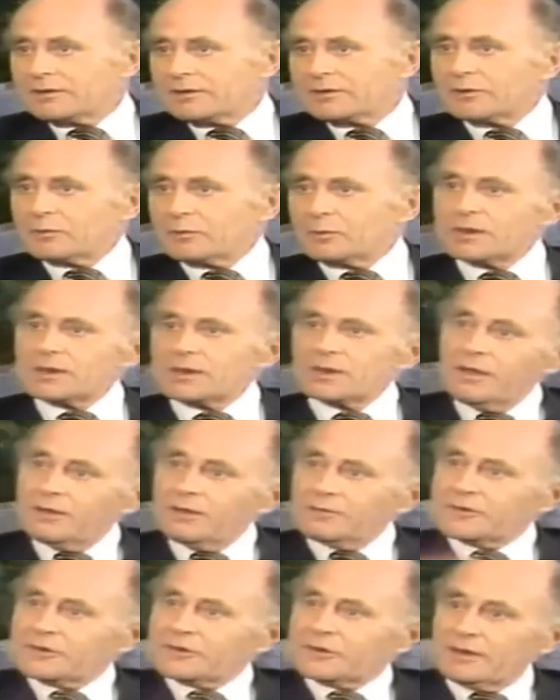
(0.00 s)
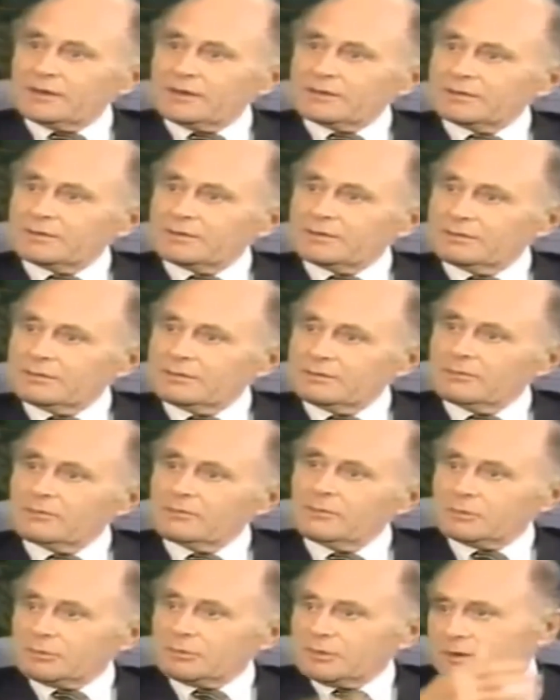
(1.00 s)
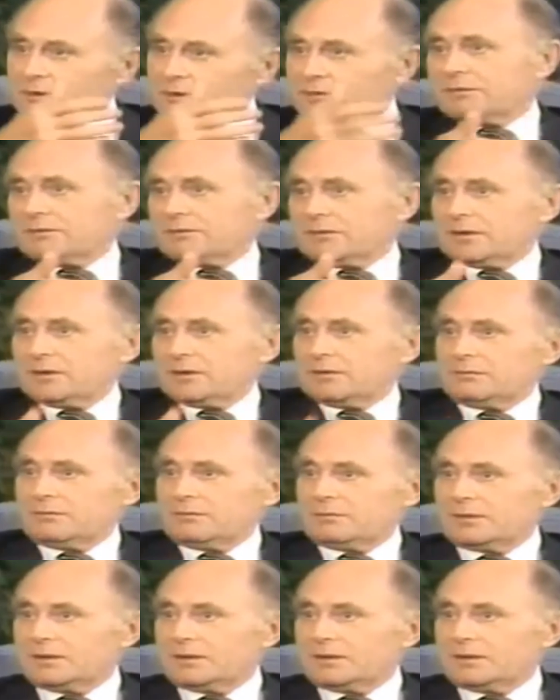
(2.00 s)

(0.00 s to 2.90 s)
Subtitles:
so that we can offset what we have given them.